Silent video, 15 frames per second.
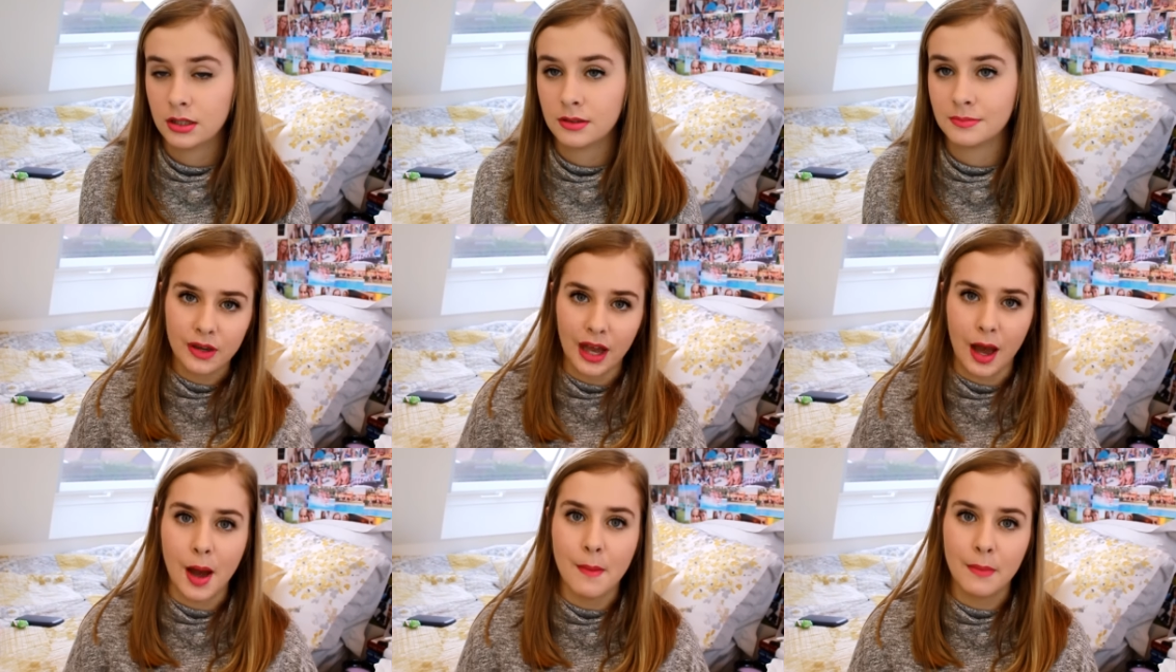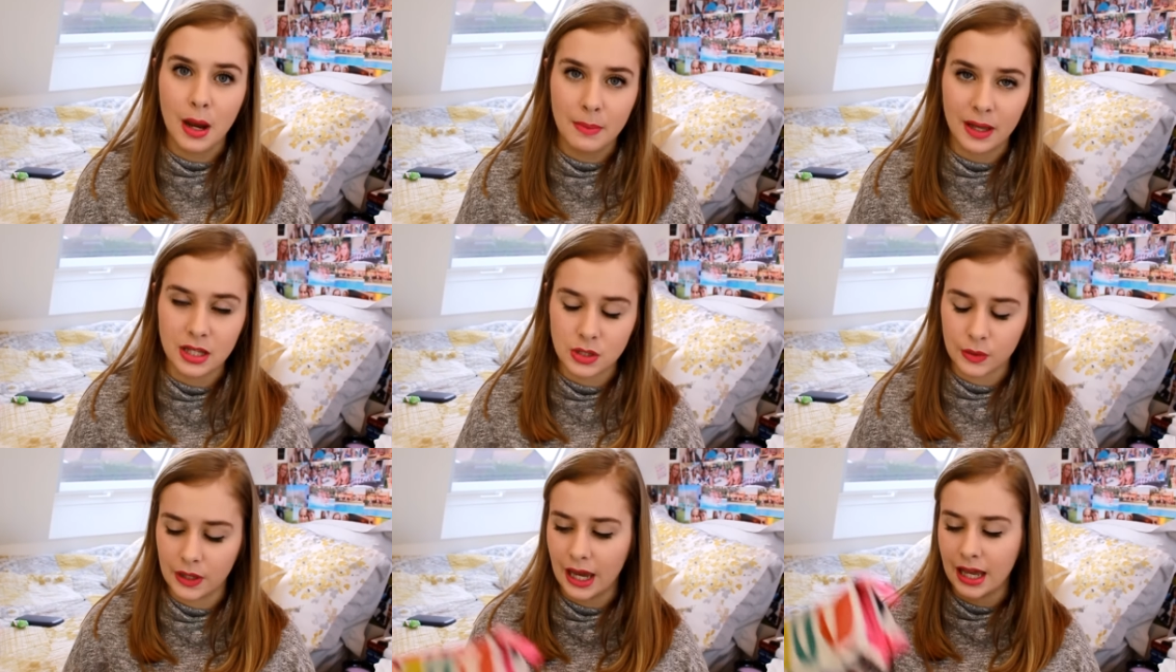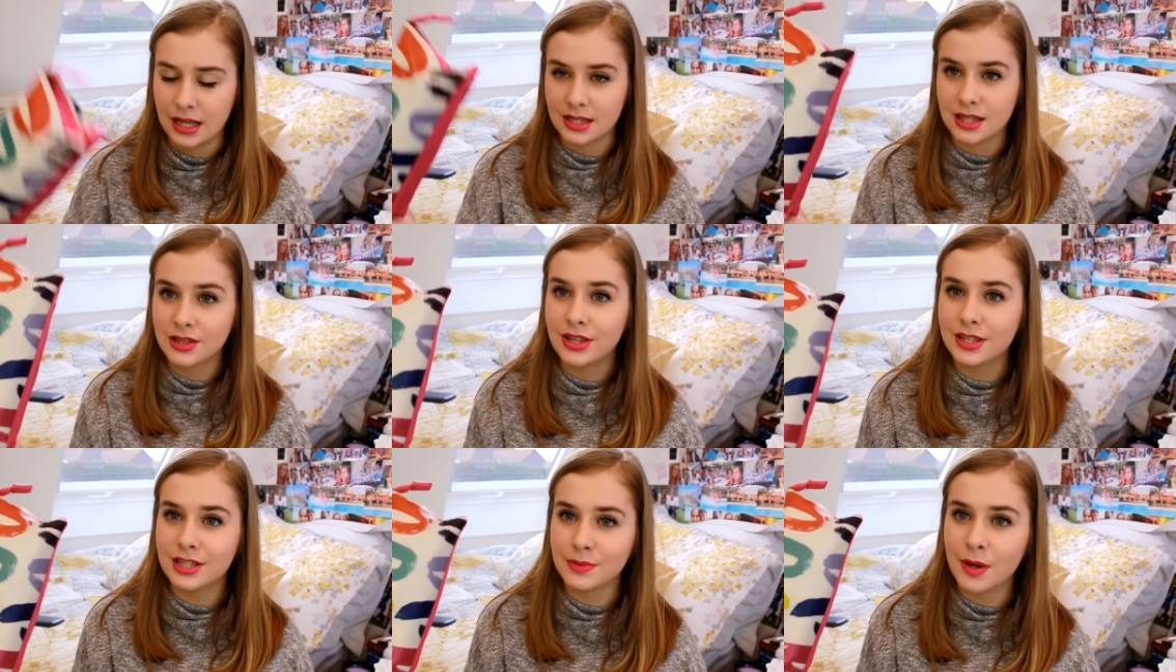But yeah, my pencil case.
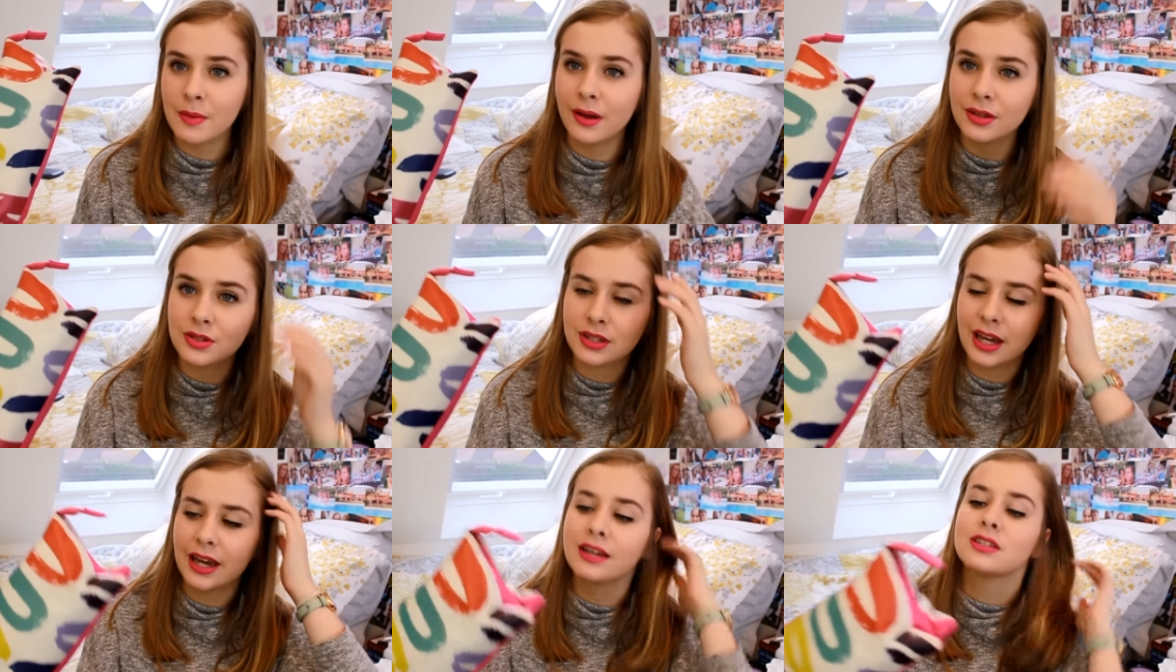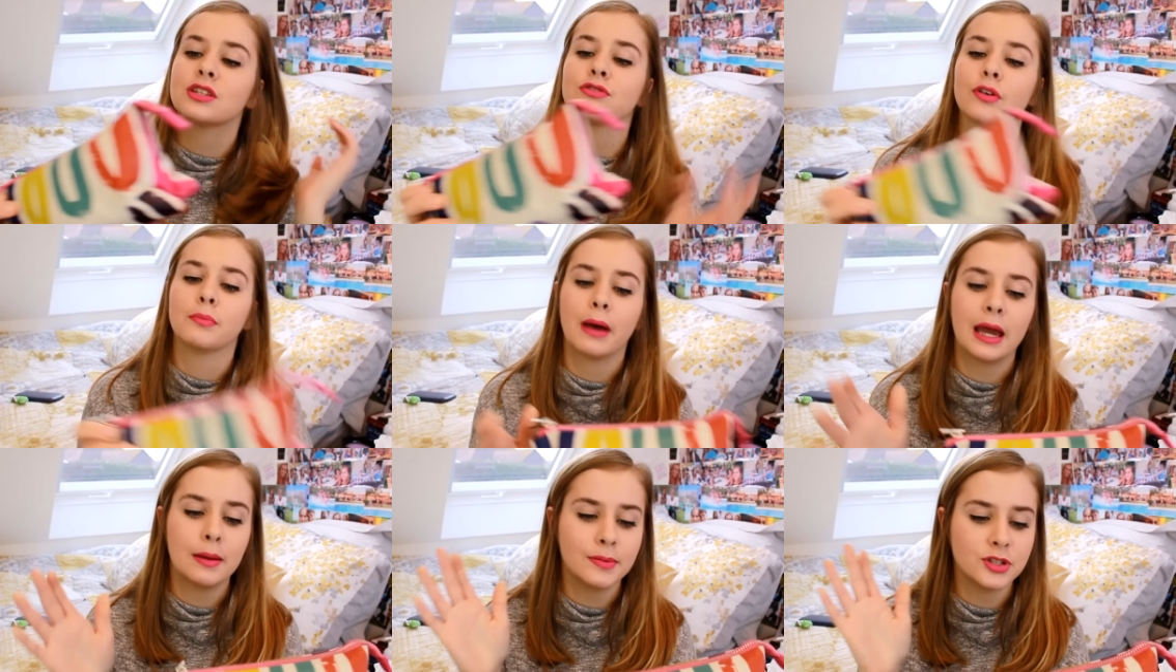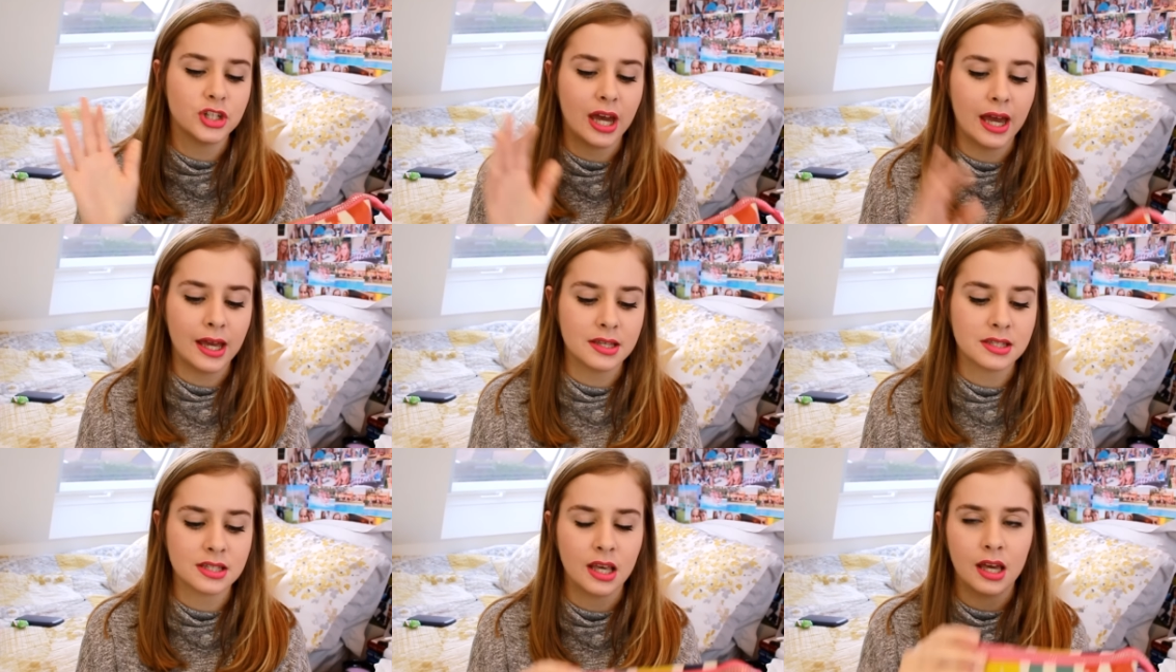This is my pencil case. It's from Paper
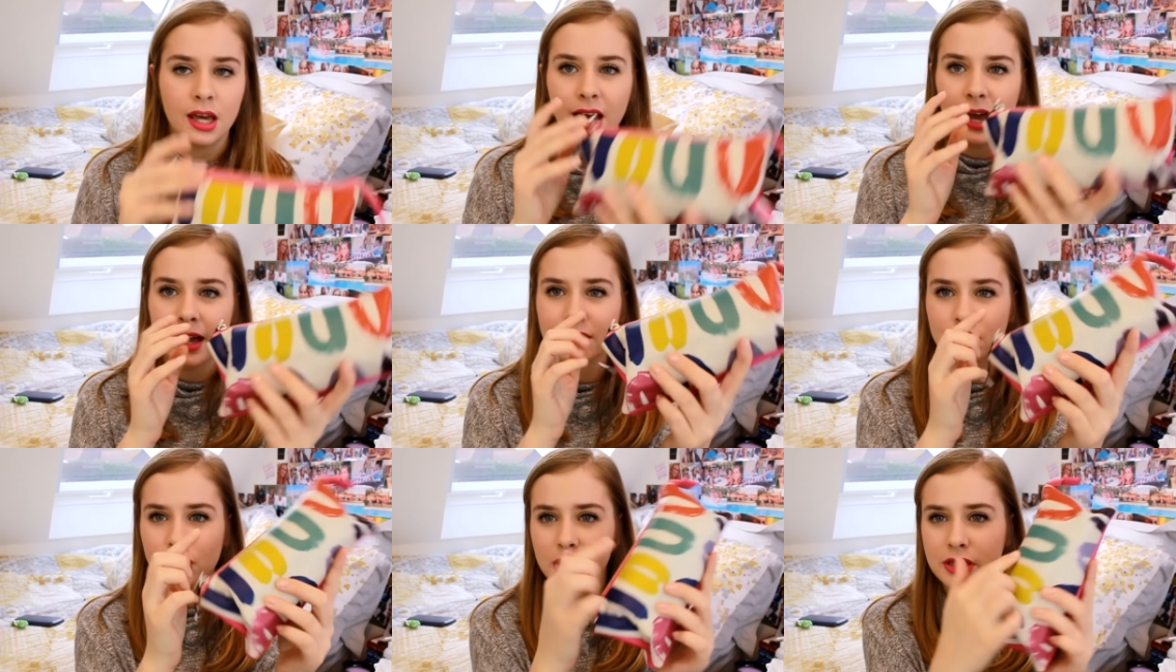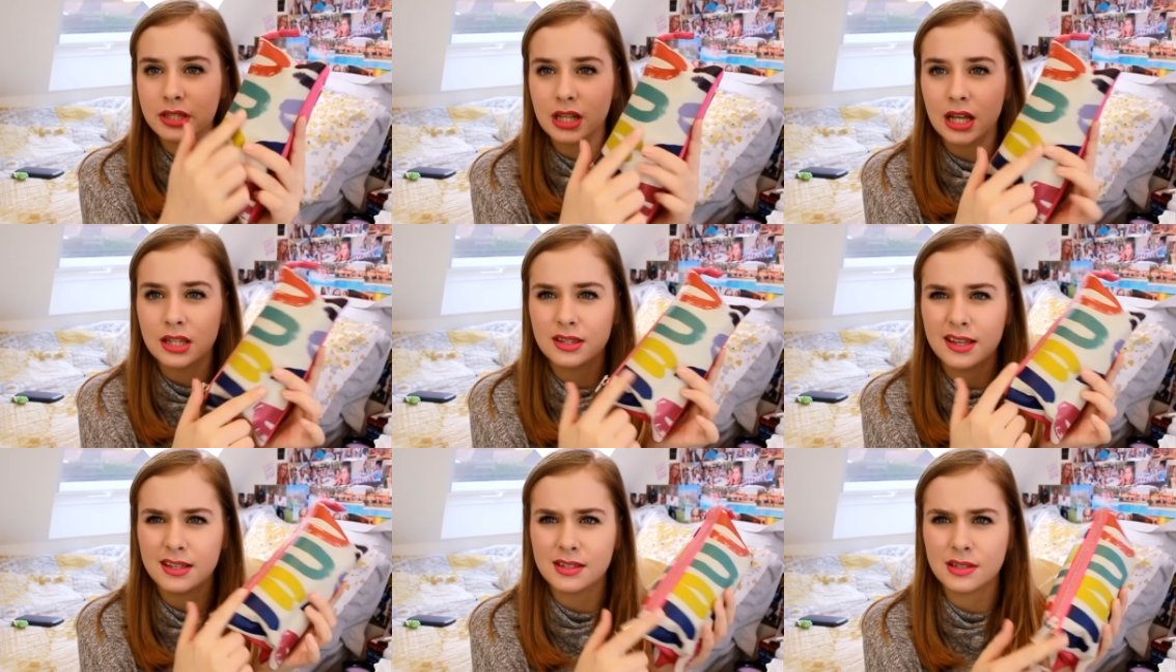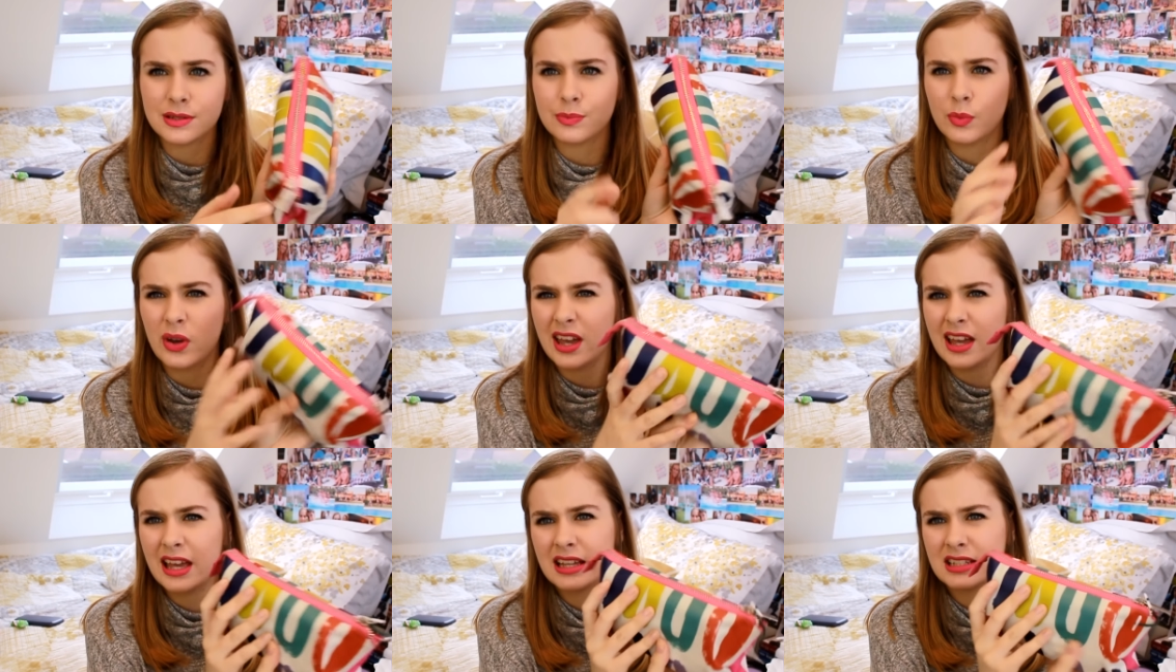Chase. It's just like this
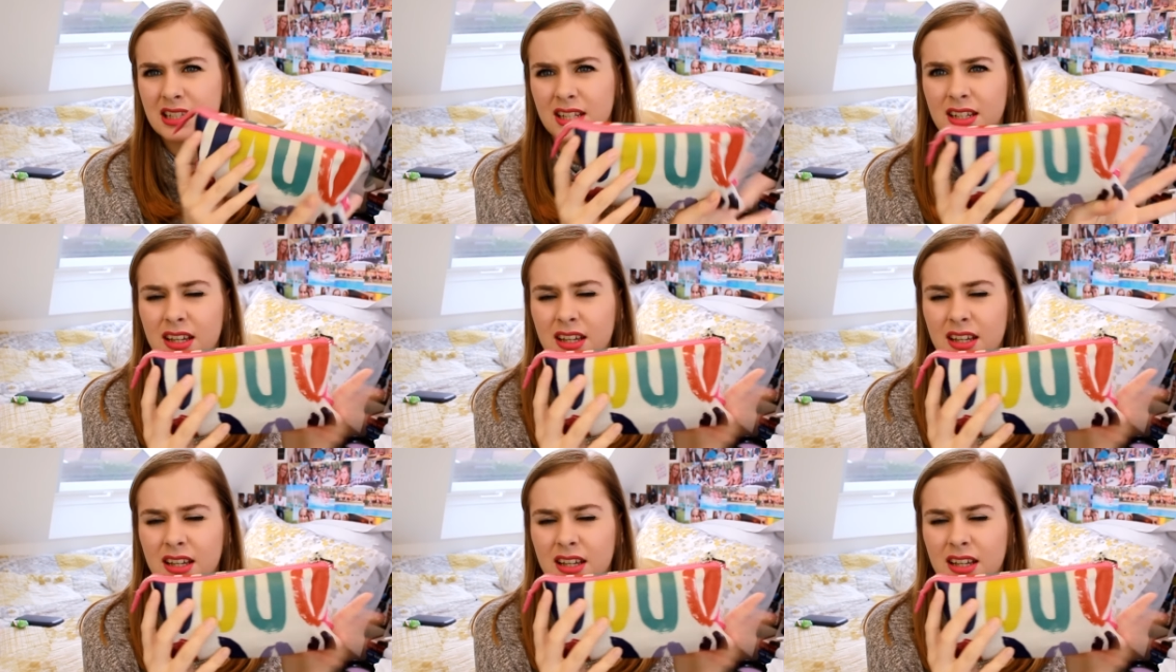weird...